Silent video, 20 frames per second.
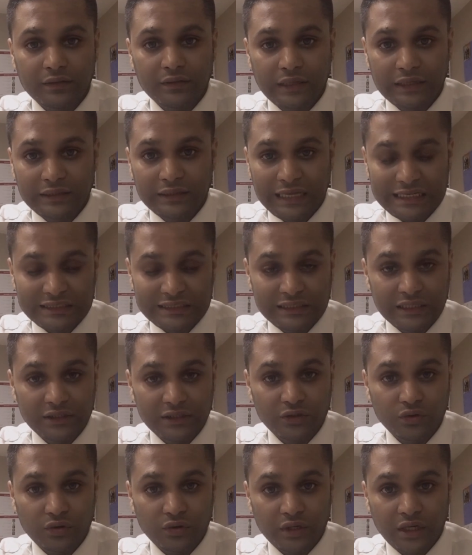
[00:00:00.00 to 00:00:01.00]
That actually
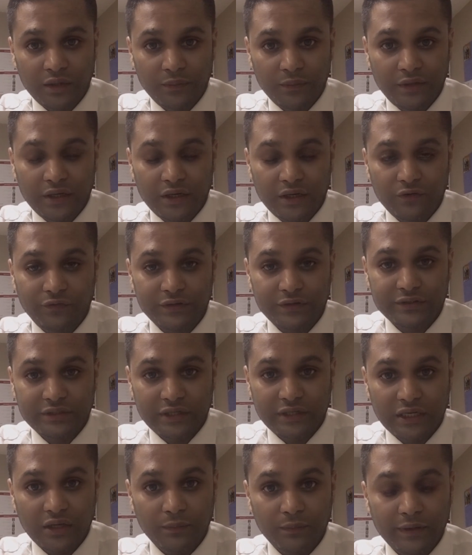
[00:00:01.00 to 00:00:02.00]
you come here for study,